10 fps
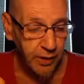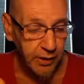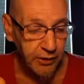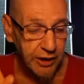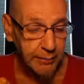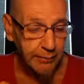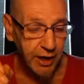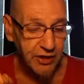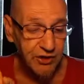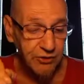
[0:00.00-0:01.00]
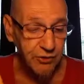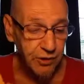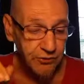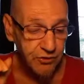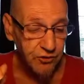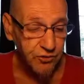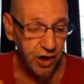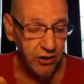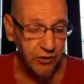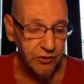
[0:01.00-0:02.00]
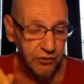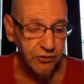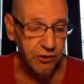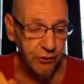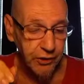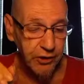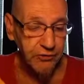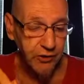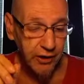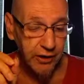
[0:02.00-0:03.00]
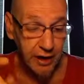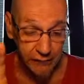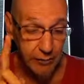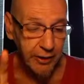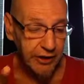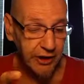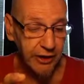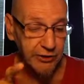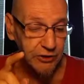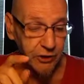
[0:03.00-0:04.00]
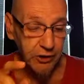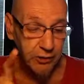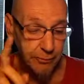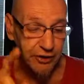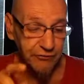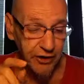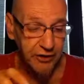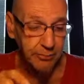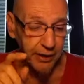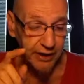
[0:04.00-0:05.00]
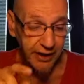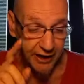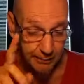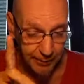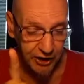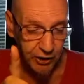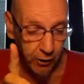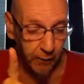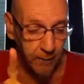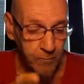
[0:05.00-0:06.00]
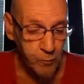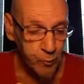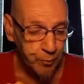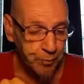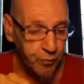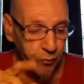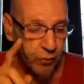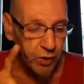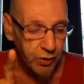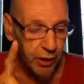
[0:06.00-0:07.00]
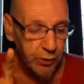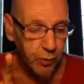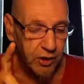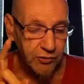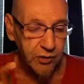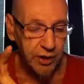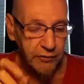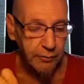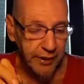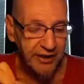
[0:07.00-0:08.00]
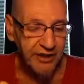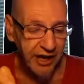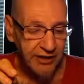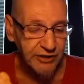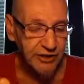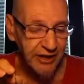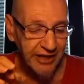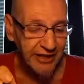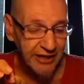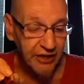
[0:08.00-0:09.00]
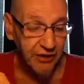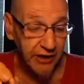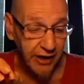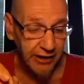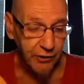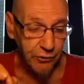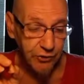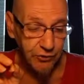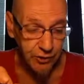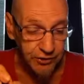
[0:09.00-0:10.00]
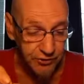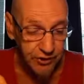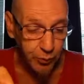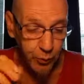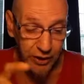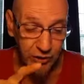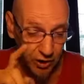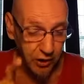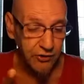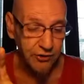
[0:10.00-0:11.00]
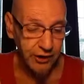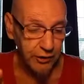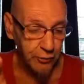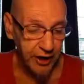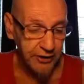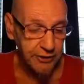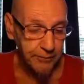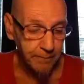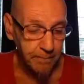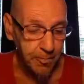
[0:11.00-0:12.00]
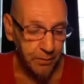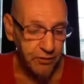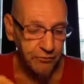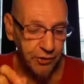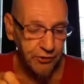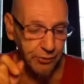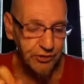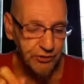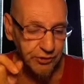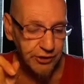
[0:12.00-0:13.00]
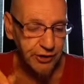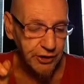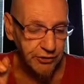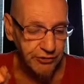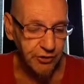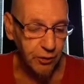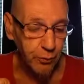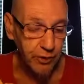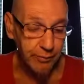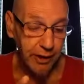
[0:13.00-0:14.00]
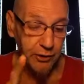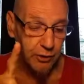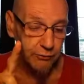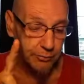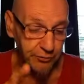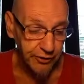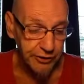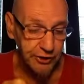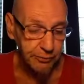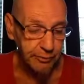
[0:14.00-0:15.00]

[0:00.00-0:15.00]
Now keep in mind, this list does not necessarily contain every medication that could be affected by cannabidiol. Likewise, not every medication in each of the categories listed will cause an interaction. For this reason, you should consult with a medical professional